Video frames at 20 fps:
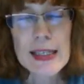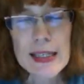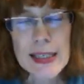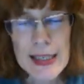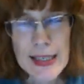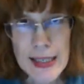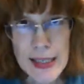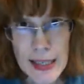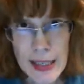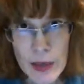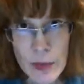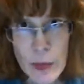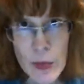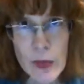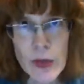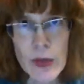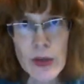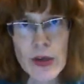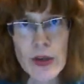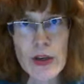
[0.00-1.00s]
keep
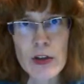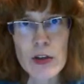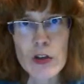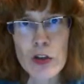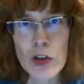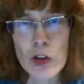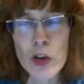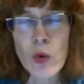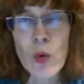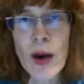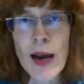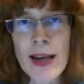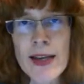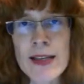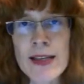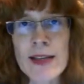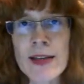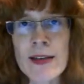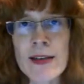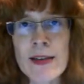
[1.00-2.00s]
two
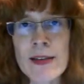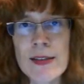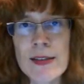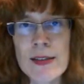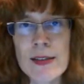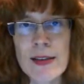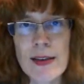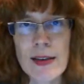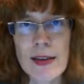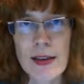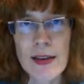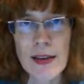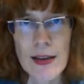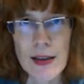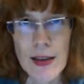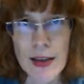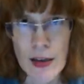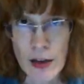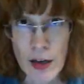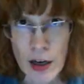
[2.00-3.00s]
ideas
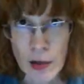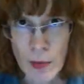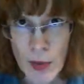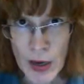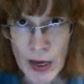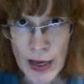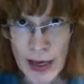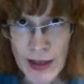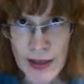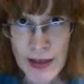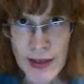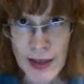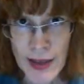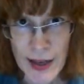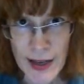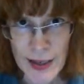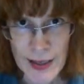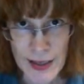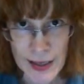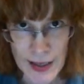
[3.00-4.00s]
in our mind at
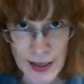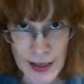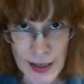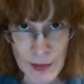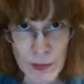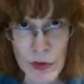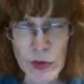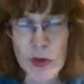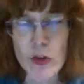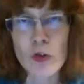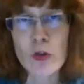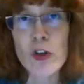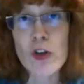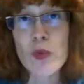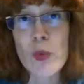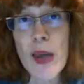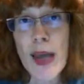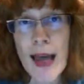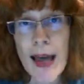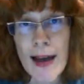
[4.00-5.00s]
a time. As soon as
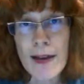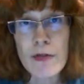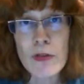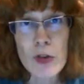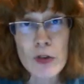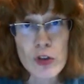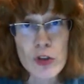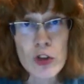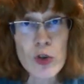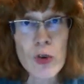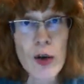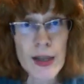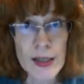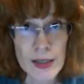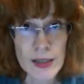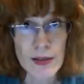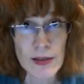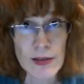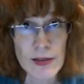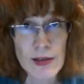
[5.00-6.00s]
we have those two
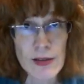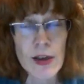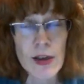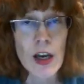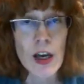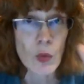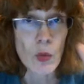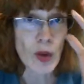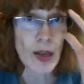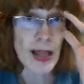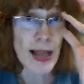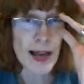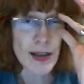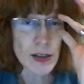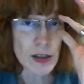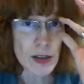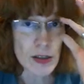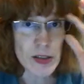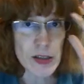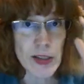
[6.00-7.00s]
ideas, we'll
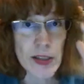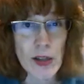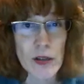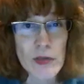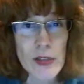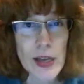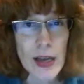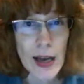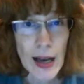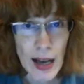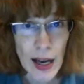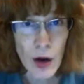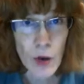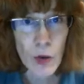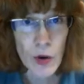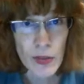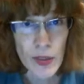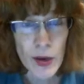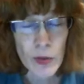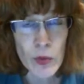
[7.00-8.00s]
ask ourselves, how
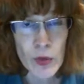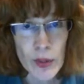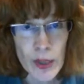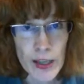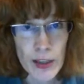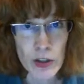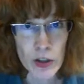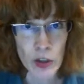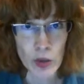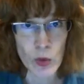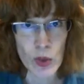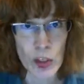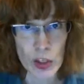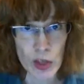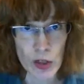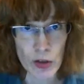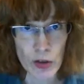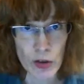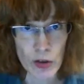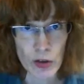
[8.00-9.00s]
are they related to each
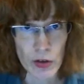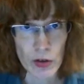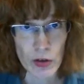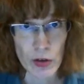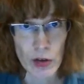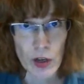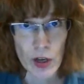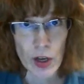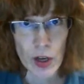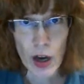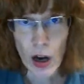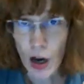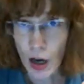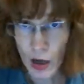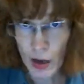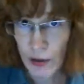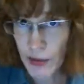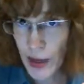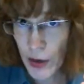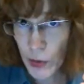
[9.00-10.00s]
other?
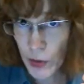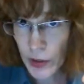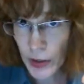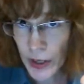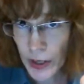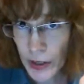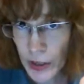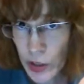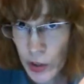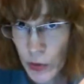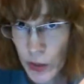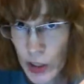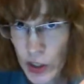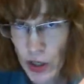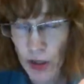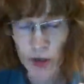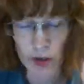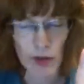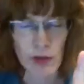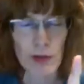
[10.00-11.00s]
Are they related to each
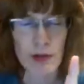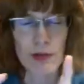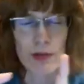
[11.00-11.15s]
other